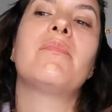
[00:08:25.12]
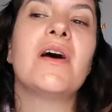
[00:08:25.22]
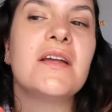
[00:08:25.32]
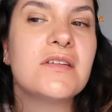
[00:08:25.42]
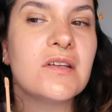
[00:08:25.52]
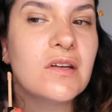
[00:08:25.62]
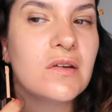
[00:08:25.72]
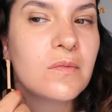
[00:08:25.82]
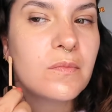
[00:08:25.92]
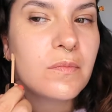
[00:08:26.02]

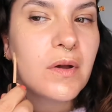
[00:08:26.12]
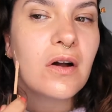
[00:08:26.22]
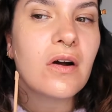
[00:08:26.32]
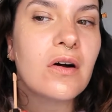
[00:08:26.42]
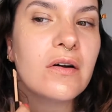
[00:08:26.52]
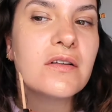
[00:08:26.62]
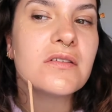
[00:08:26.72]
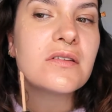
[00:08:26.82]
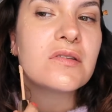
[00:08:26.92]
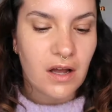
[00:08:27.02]
brighten,
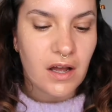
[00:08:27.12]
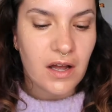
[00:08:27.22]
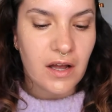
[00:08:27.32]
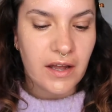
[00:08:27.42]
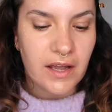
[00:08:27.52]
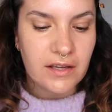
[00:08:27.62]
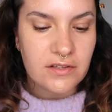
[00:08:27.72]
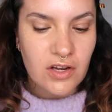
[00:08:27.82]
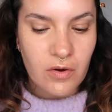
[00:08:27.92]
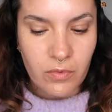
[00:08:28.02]
because I
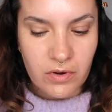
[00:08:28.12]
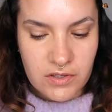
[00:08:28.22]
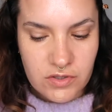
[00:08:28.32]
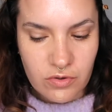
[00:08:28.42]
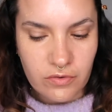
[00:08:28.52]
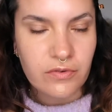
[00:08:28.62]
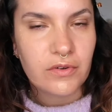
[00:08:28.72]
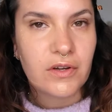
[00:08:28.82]
don't want to sort of